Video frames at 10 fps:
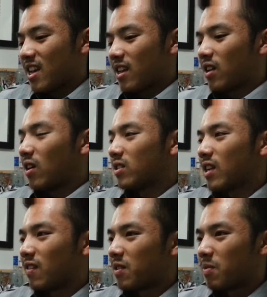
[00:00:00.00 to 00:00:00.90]
and you also
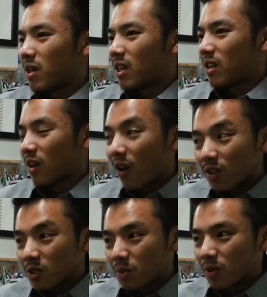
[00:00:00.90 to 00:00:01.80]
have to be
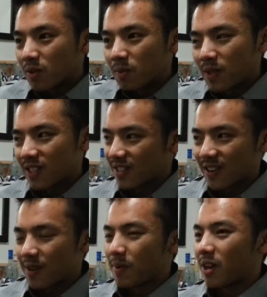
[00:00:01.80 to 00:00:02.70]
knowledgeable because they're
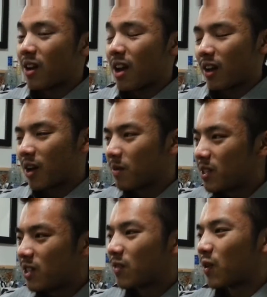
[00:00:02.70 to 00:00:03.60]
going to be coming
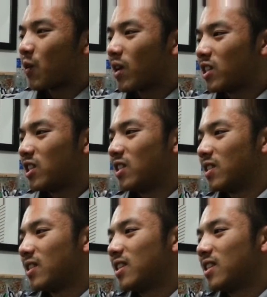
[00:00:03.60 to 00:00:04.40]
to you for questions.